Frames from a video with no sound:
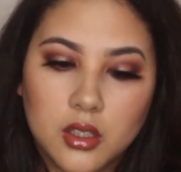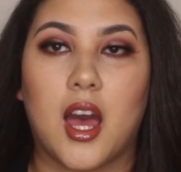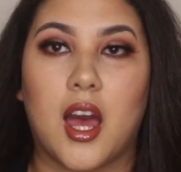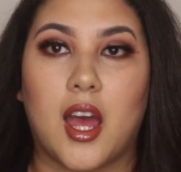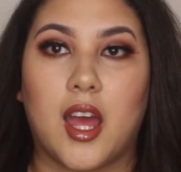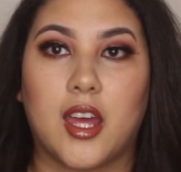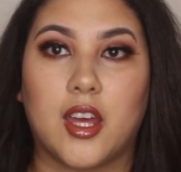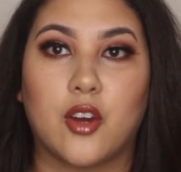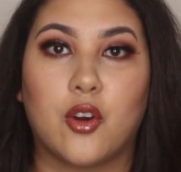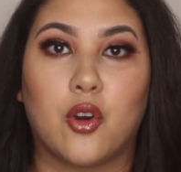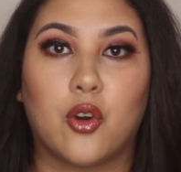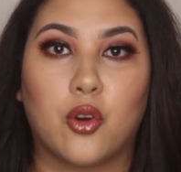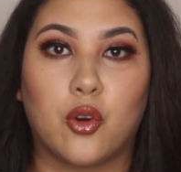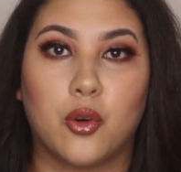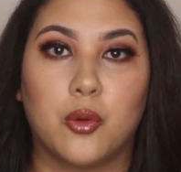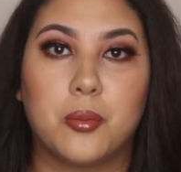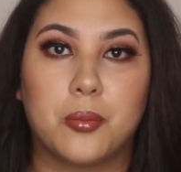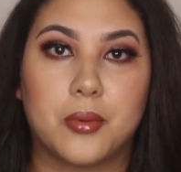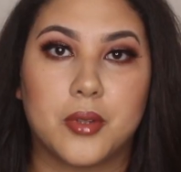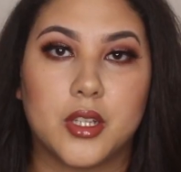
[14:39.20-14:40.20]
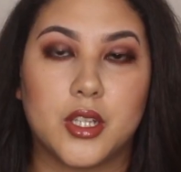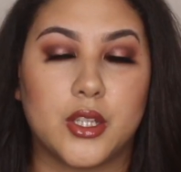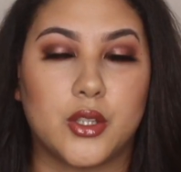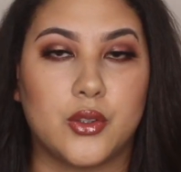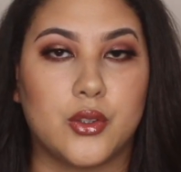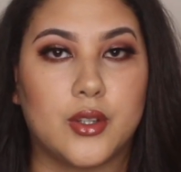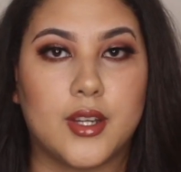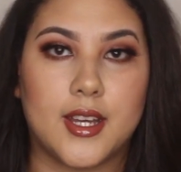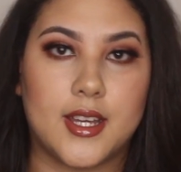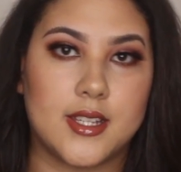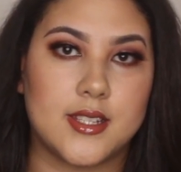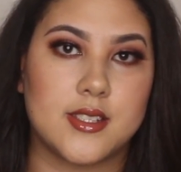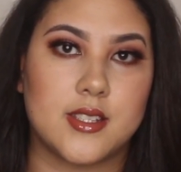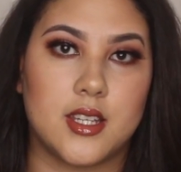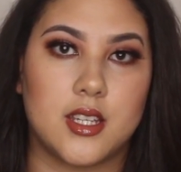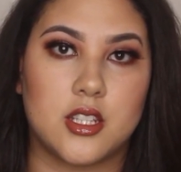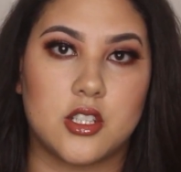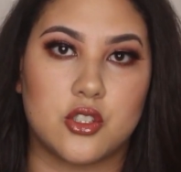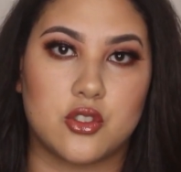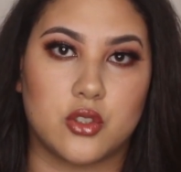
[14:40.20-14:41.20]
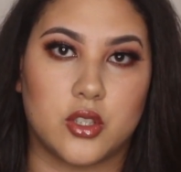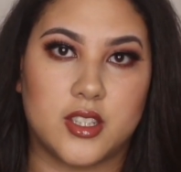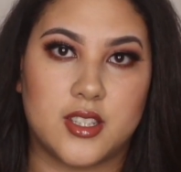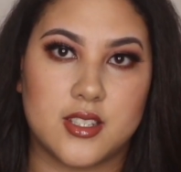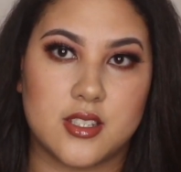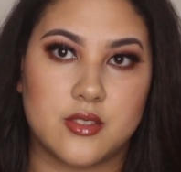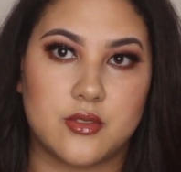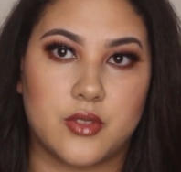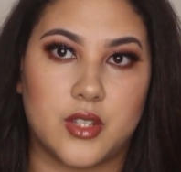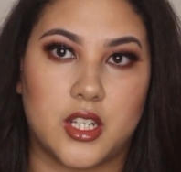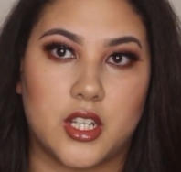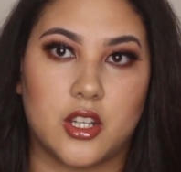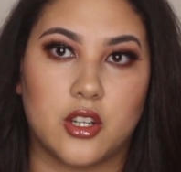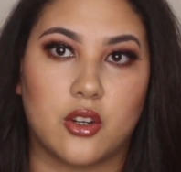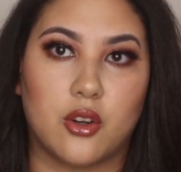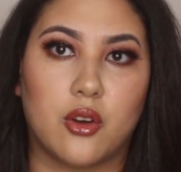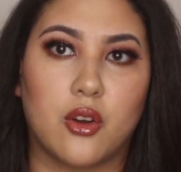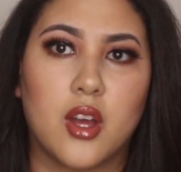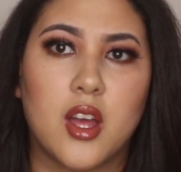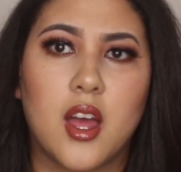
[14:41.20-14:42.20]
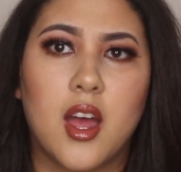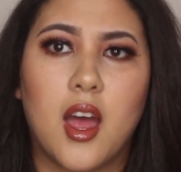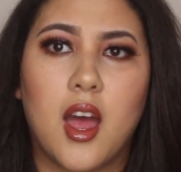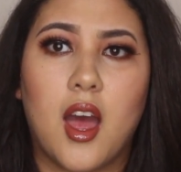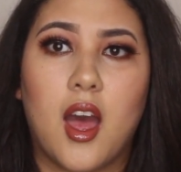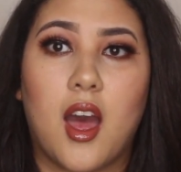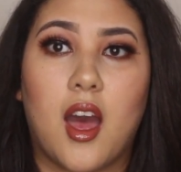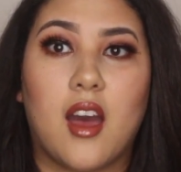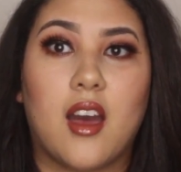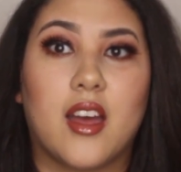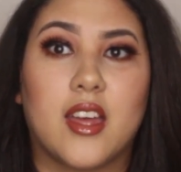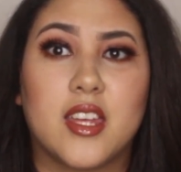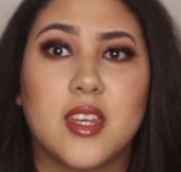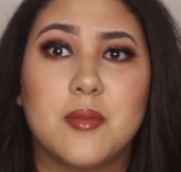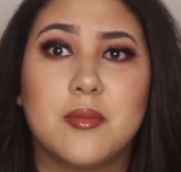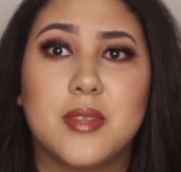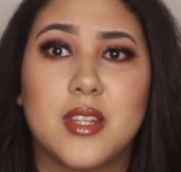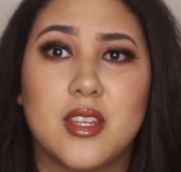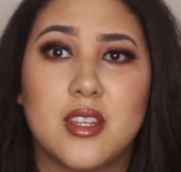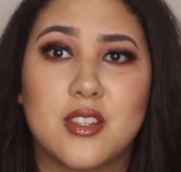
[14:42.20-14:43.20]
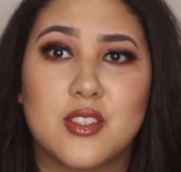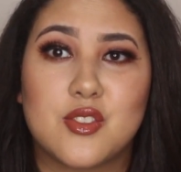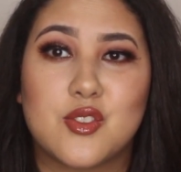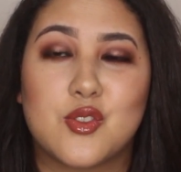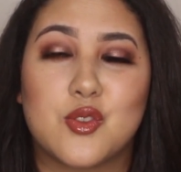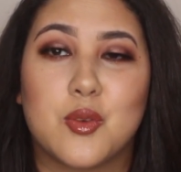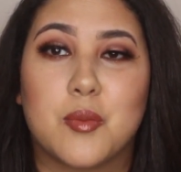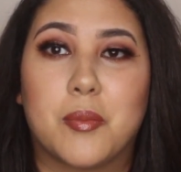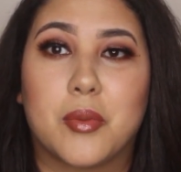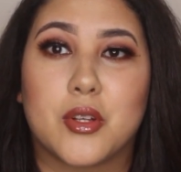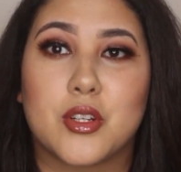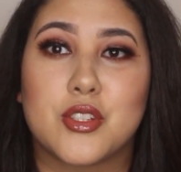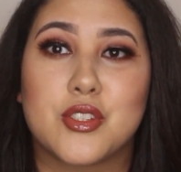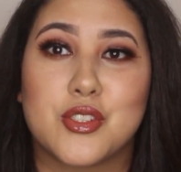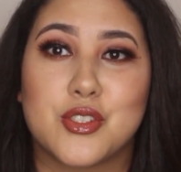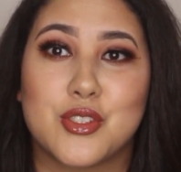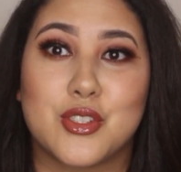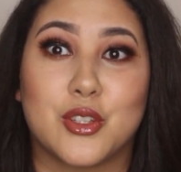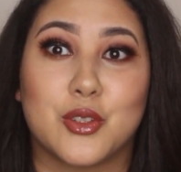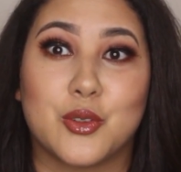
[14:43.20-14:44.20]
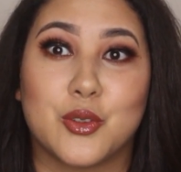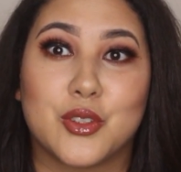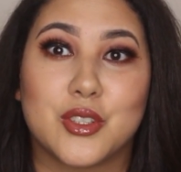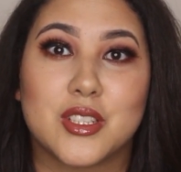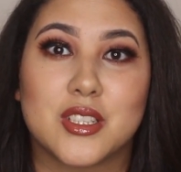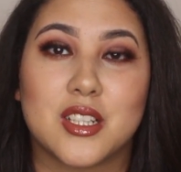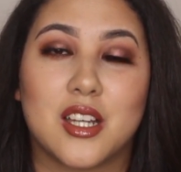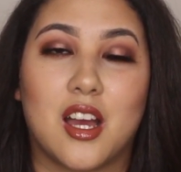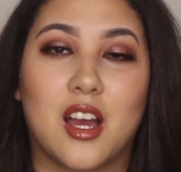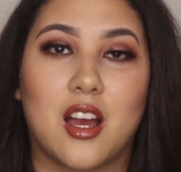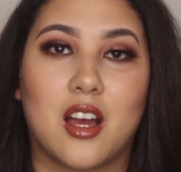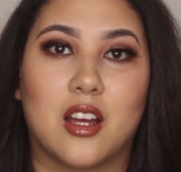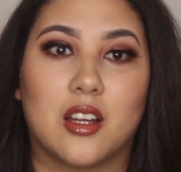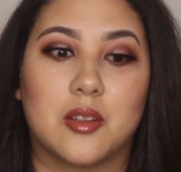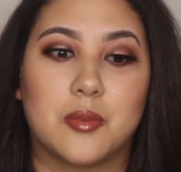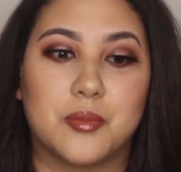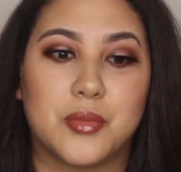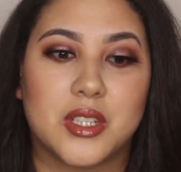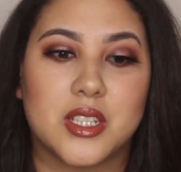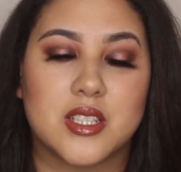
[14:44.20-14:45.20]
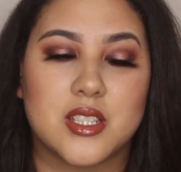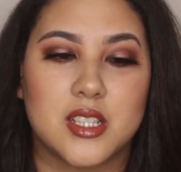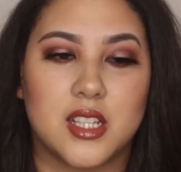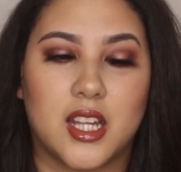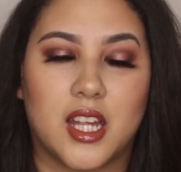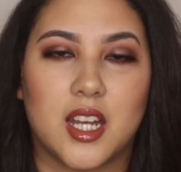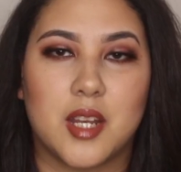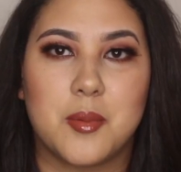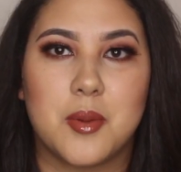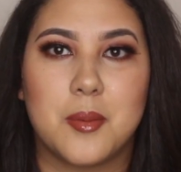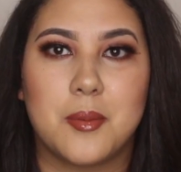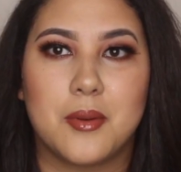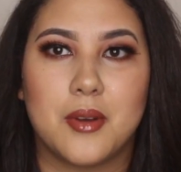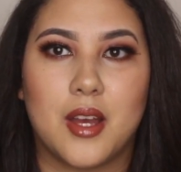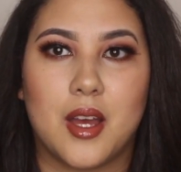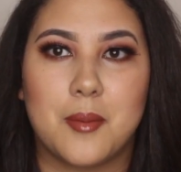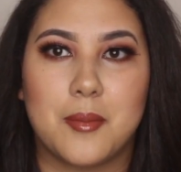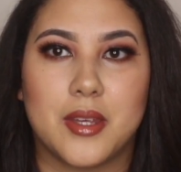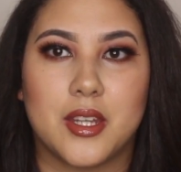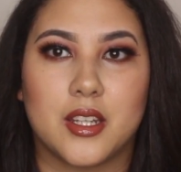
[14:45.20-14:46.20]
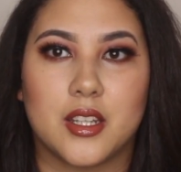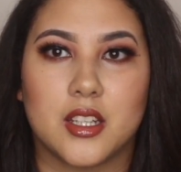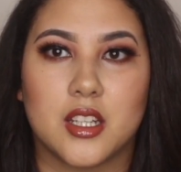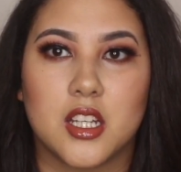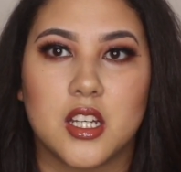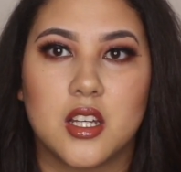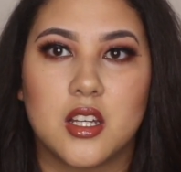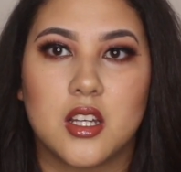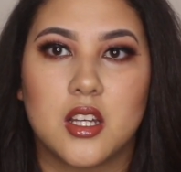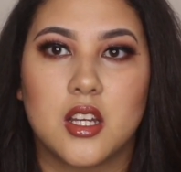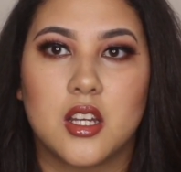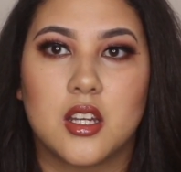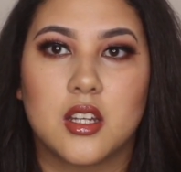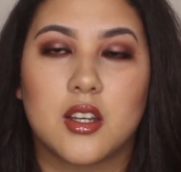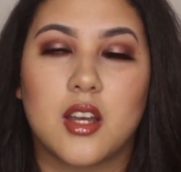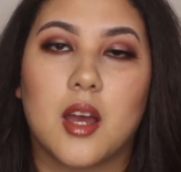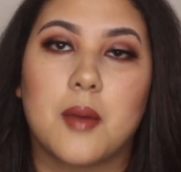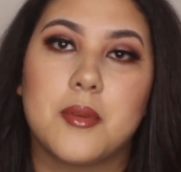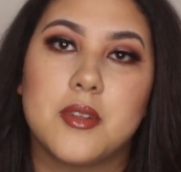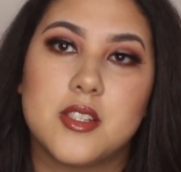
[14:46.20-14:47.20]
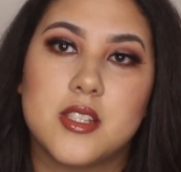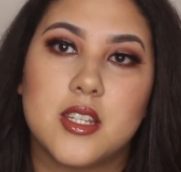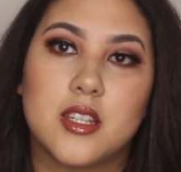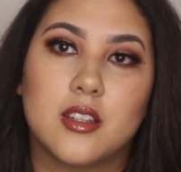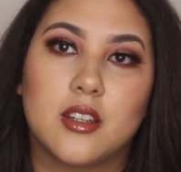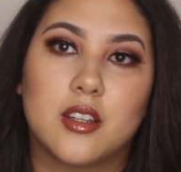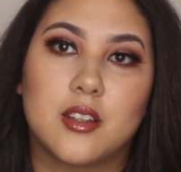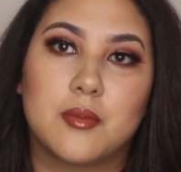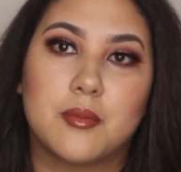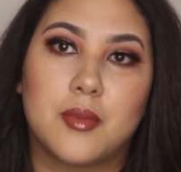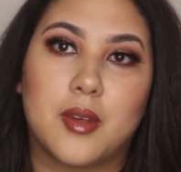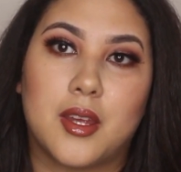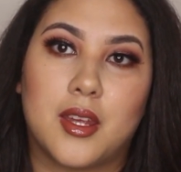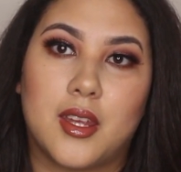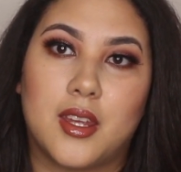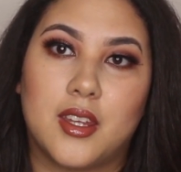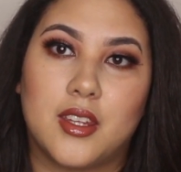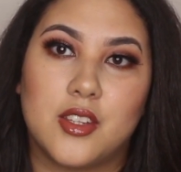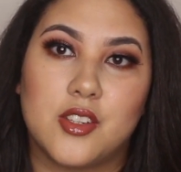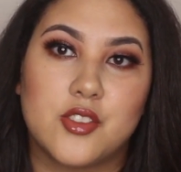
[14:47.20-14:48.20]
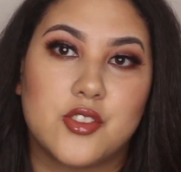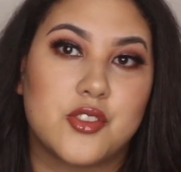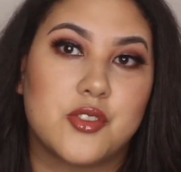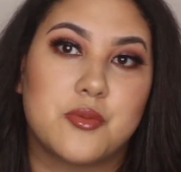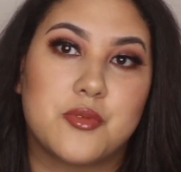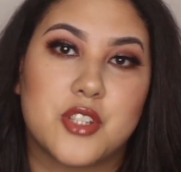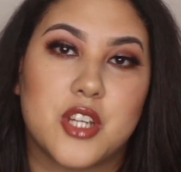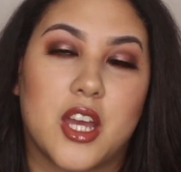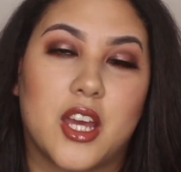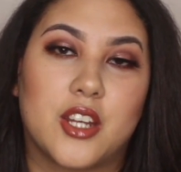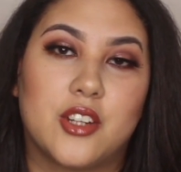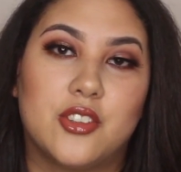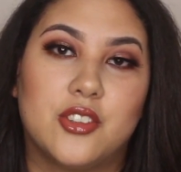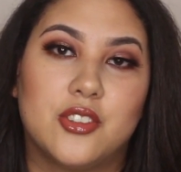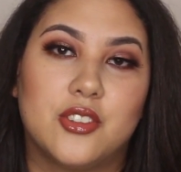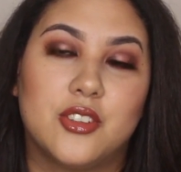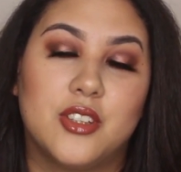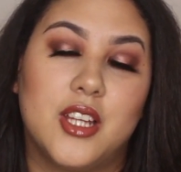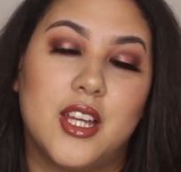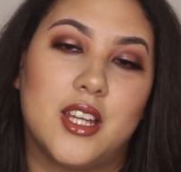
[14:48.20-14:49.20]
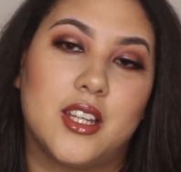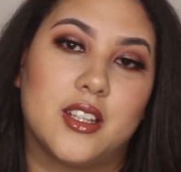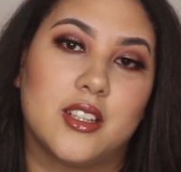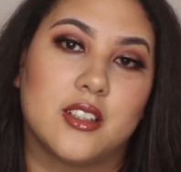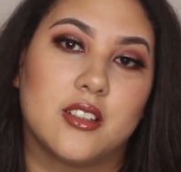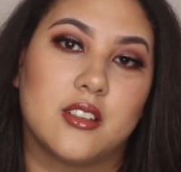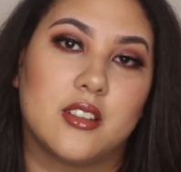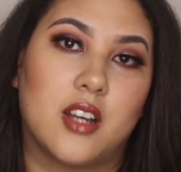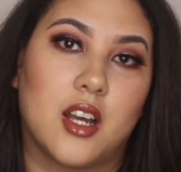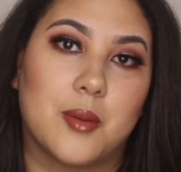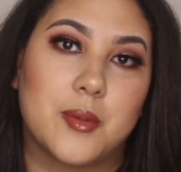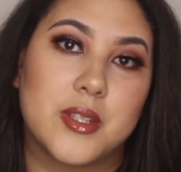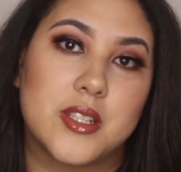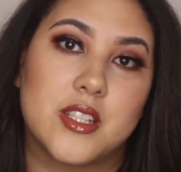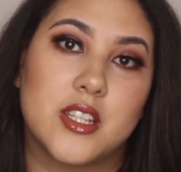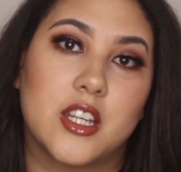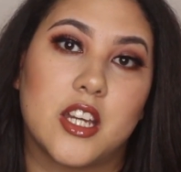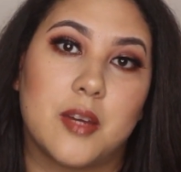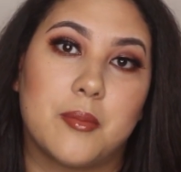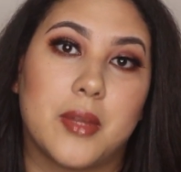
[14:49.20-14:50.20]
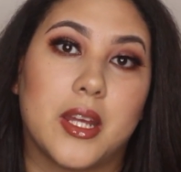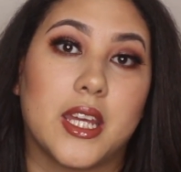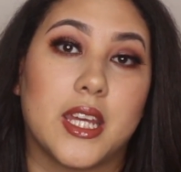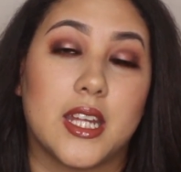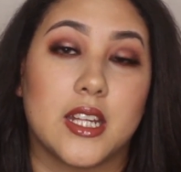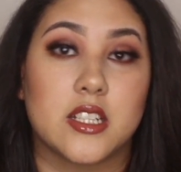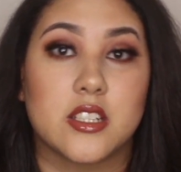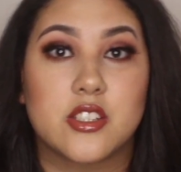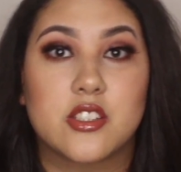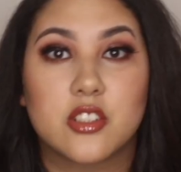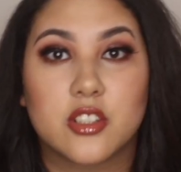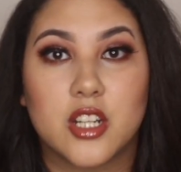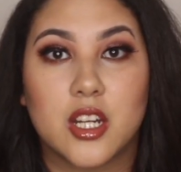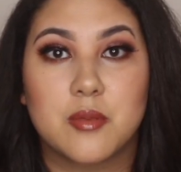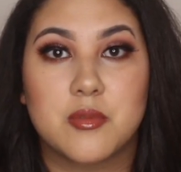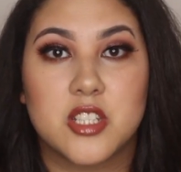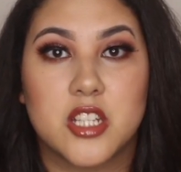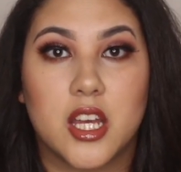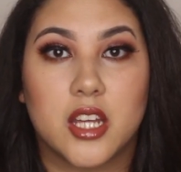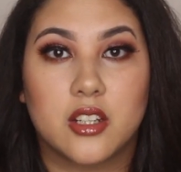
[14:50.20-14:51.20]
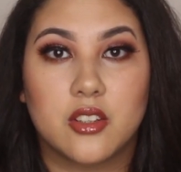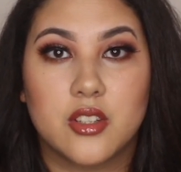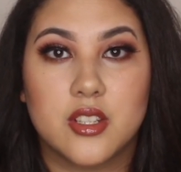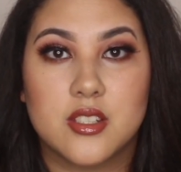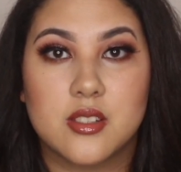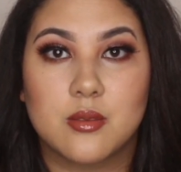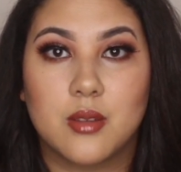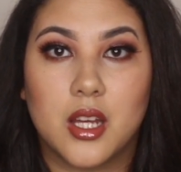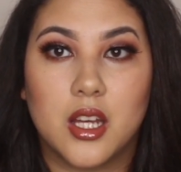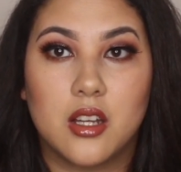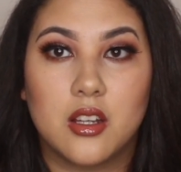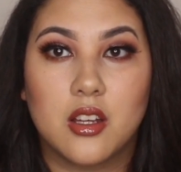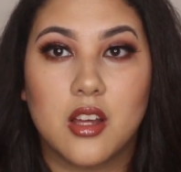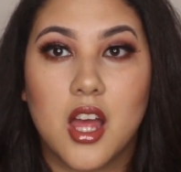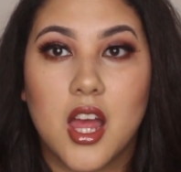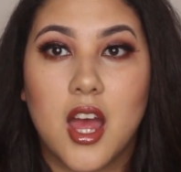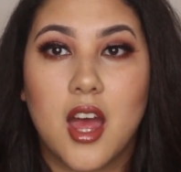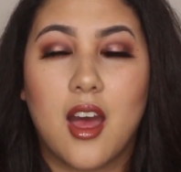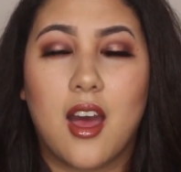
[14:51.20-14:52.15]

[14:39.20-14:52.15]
I hope you guys enjoyed this video. I am like super stoked because a lot of people have been commenting on my YouTube channel and commenting on my Instagram channel as well.